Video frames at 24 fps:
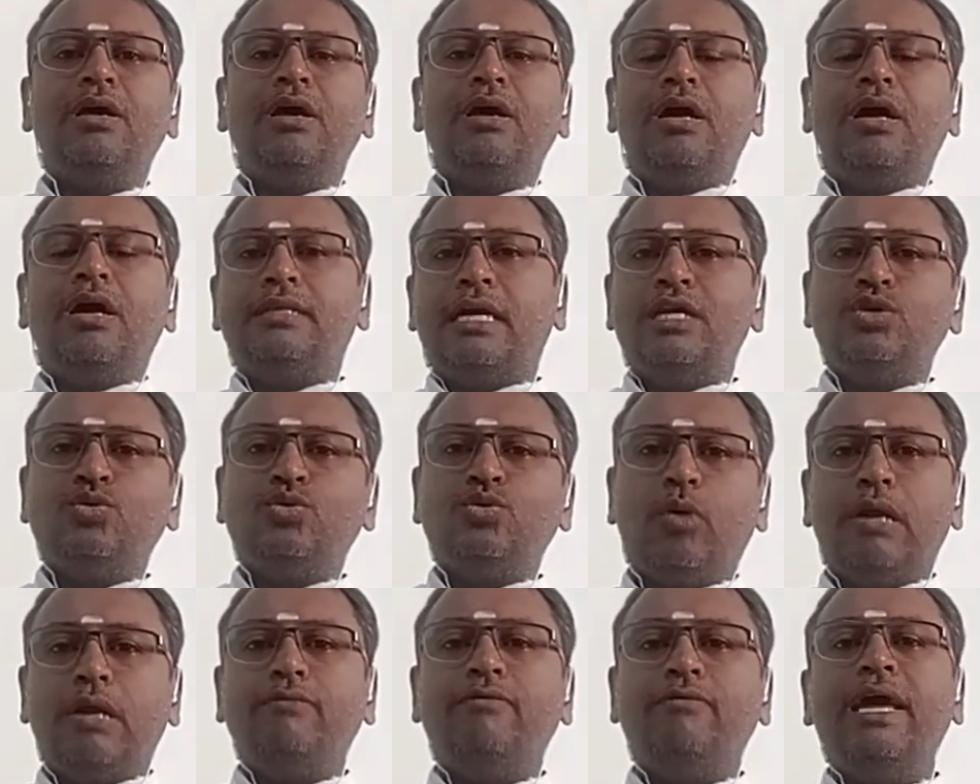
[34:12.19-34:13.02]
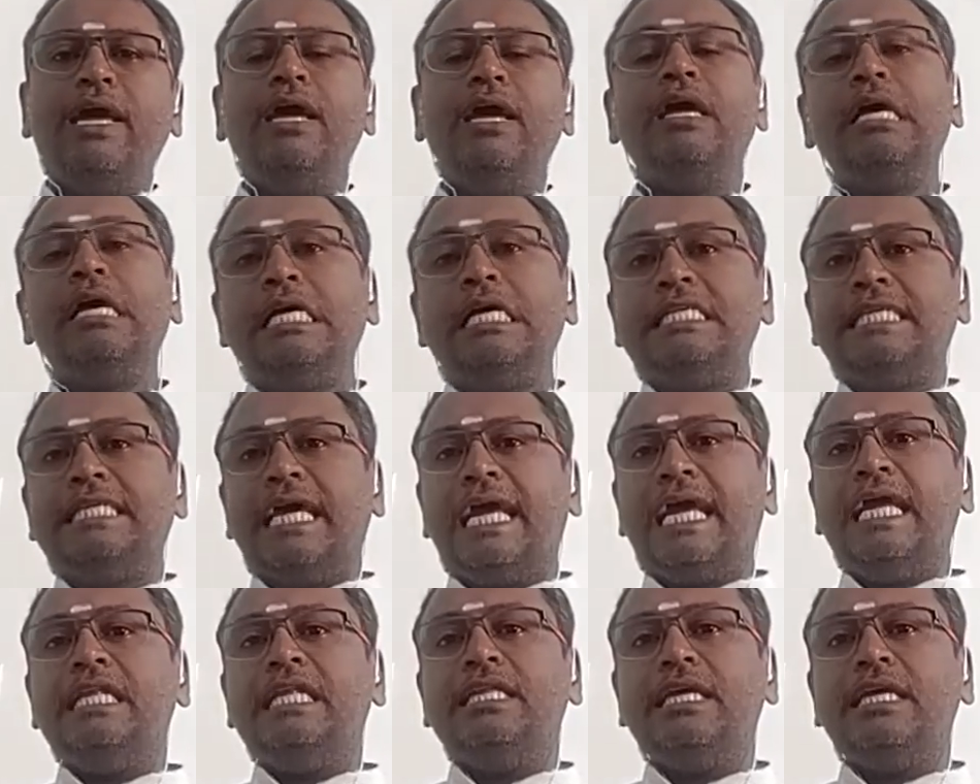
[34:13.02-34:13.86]
That is one way.
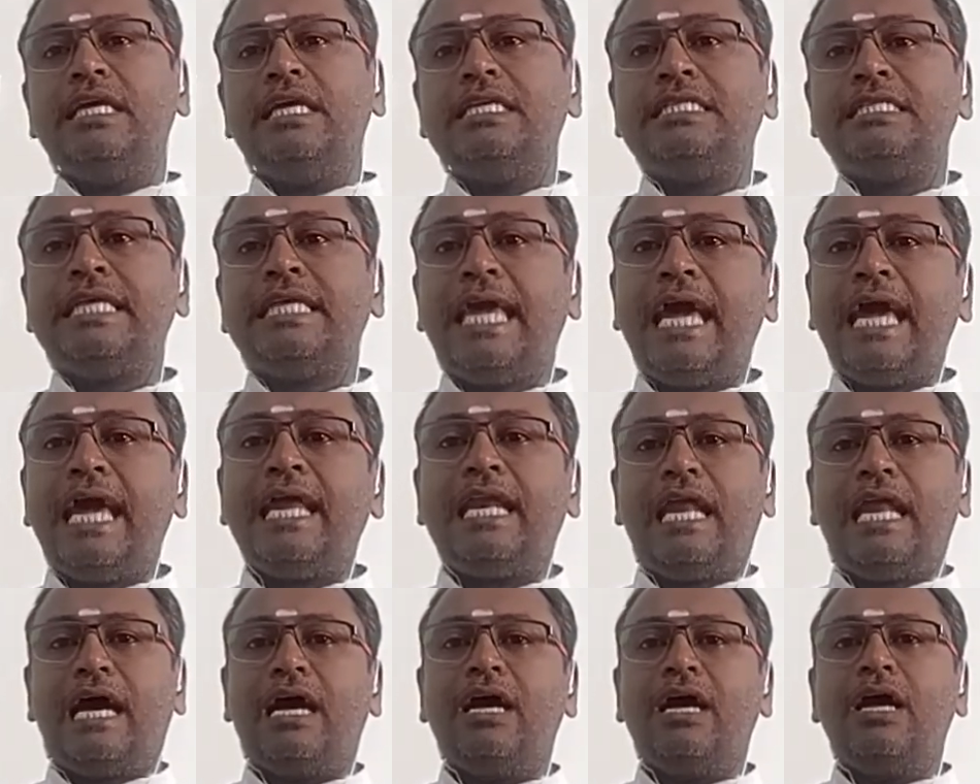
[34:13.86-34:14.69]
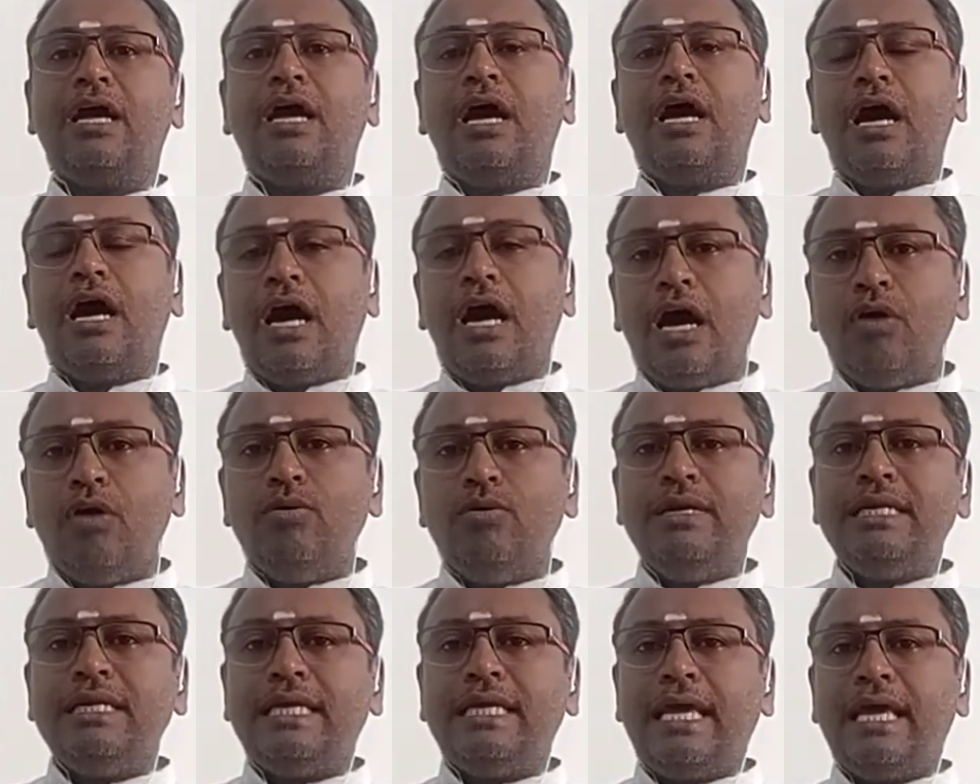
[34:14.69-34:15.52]
Second thing is Kerala. How
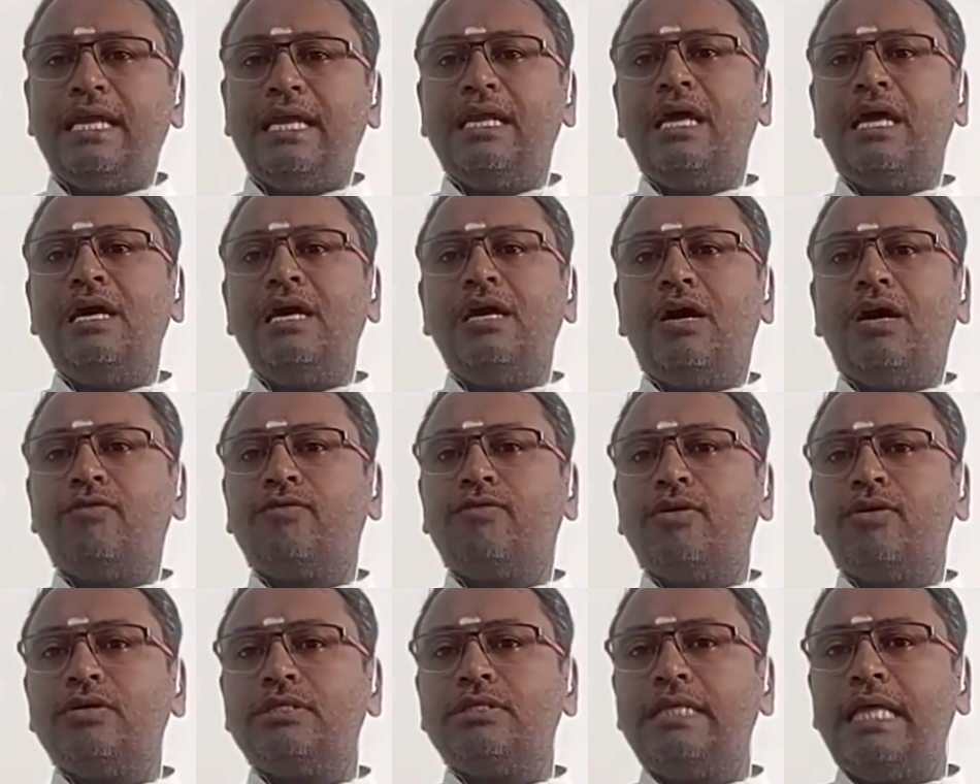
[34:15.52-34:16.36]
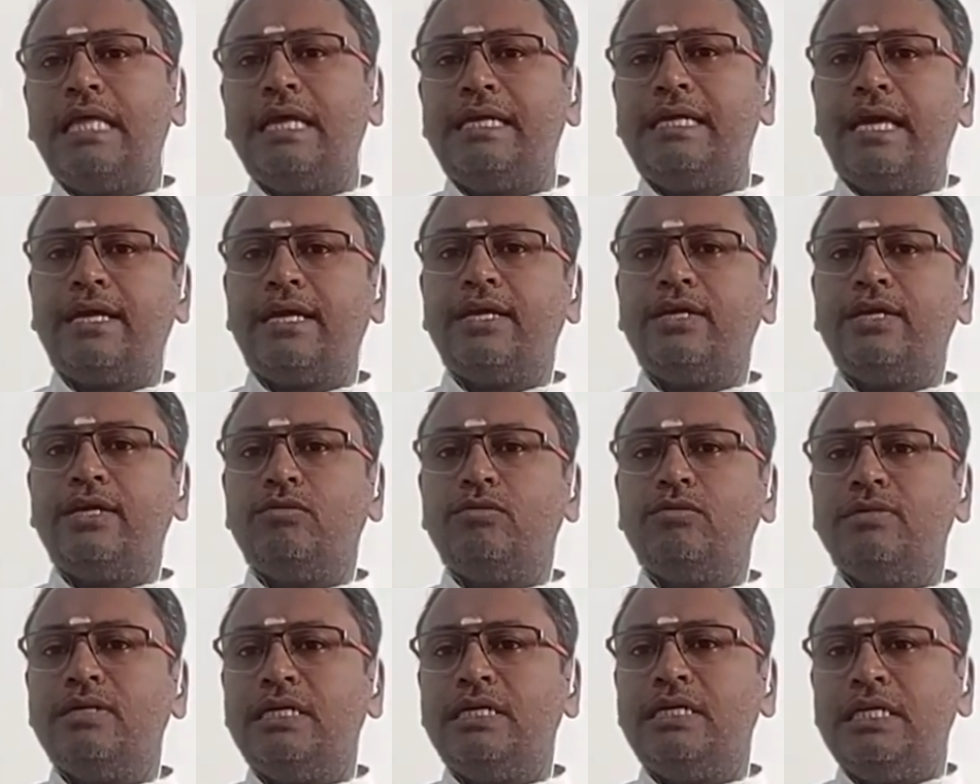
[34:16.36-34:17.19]
in Kerala? Of course, they take it to
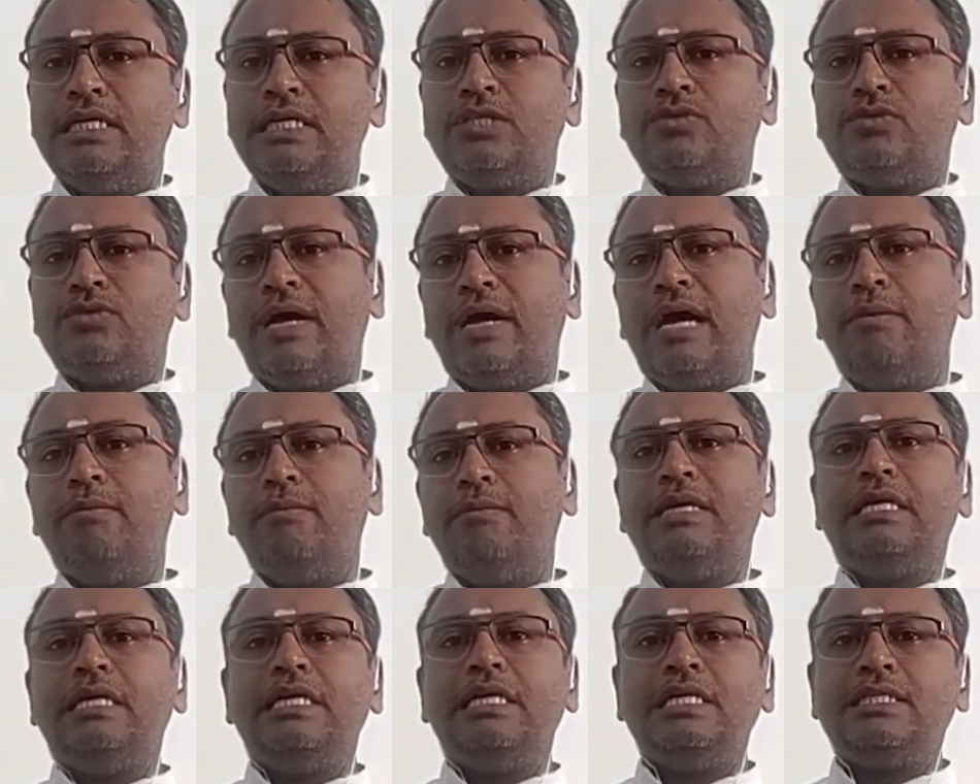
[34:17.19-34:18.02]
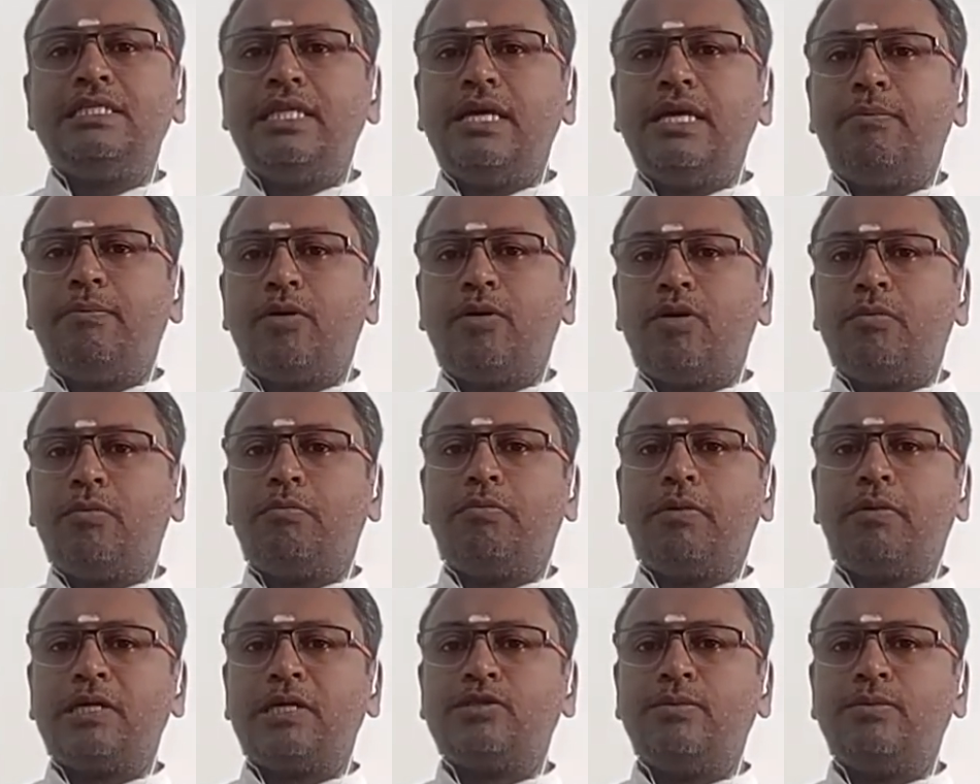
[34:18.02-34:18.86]
Middle East. Via Middle East, they
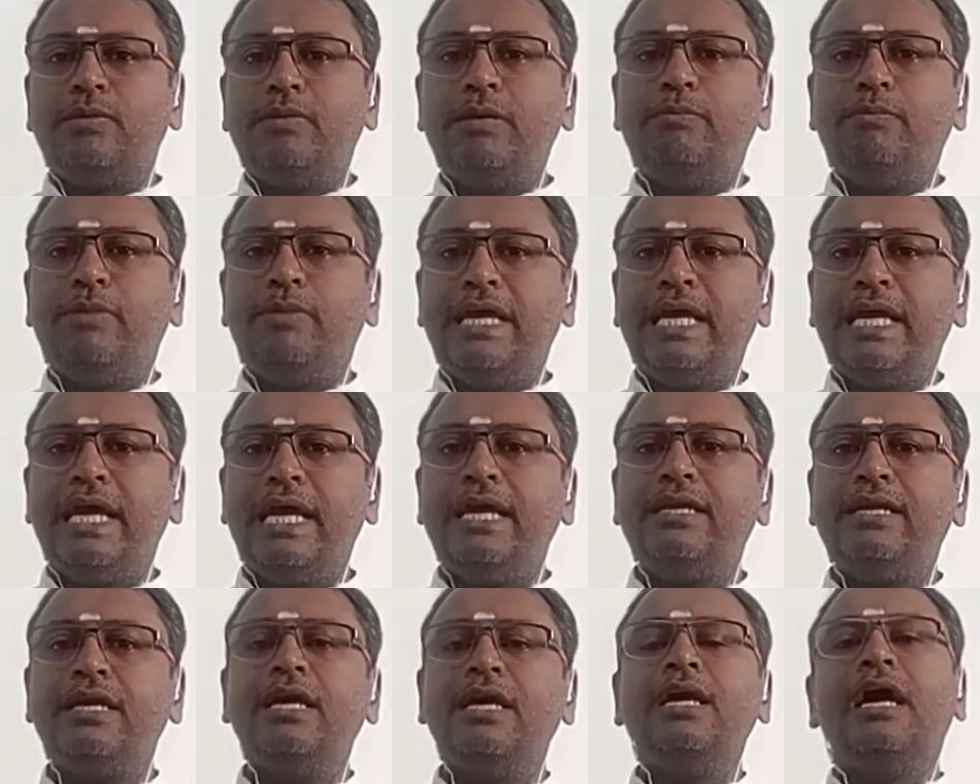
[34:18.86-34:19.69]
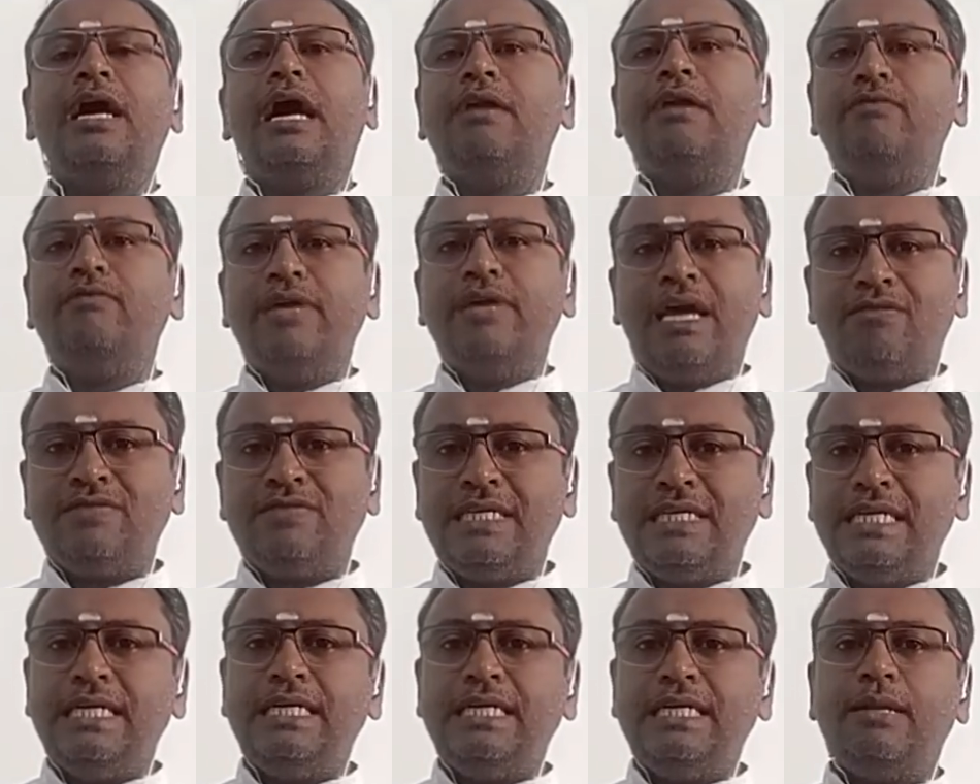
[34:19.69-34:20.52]
possibly bring it, and we have
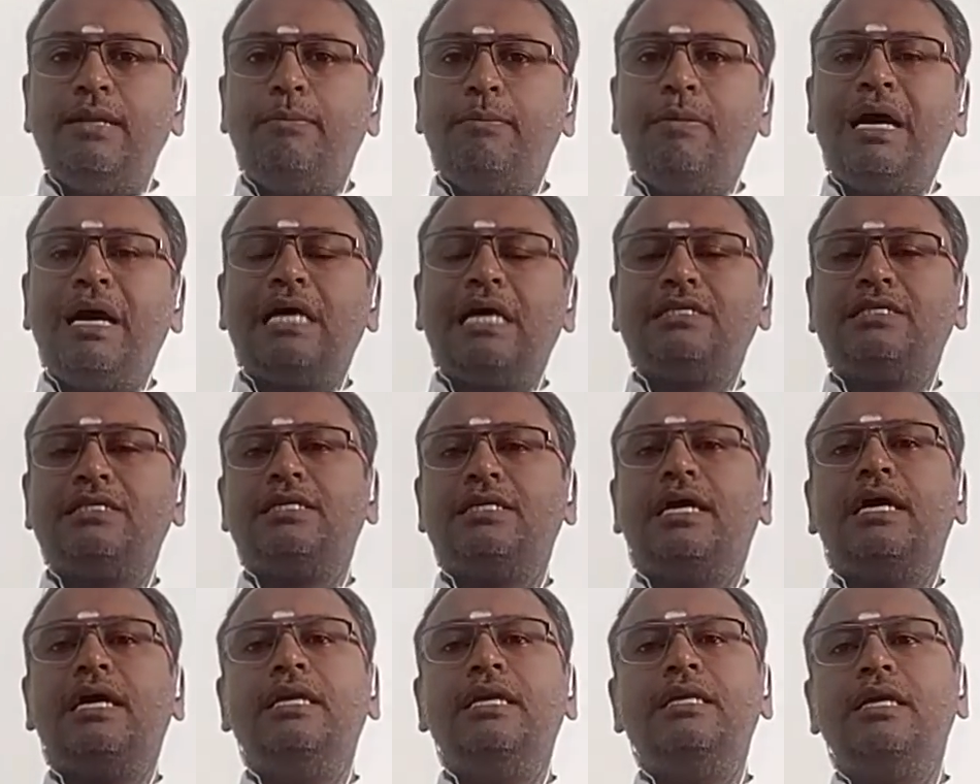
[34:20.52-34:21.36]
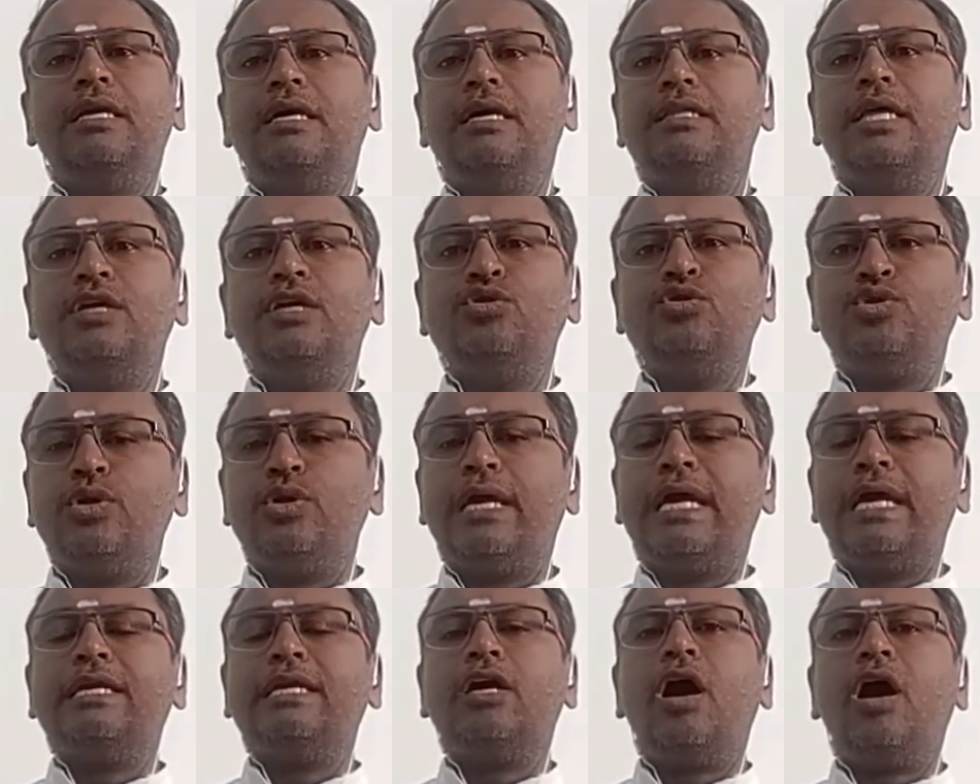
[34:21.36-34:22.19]
seen it in the past, and they used to
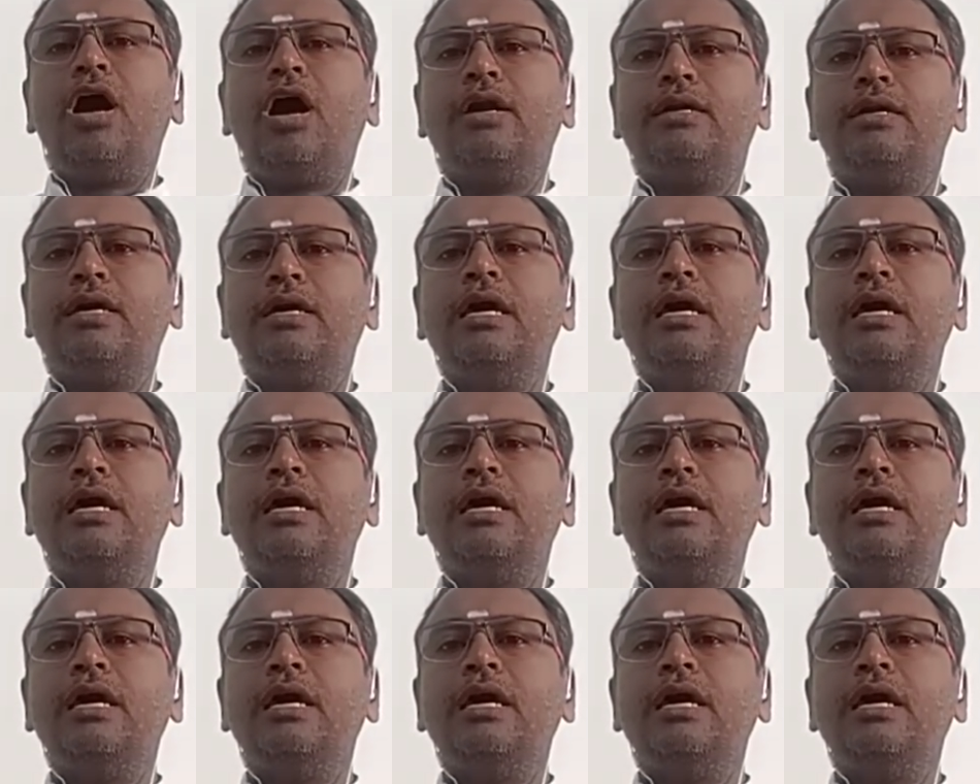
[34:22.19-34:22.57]
get caught.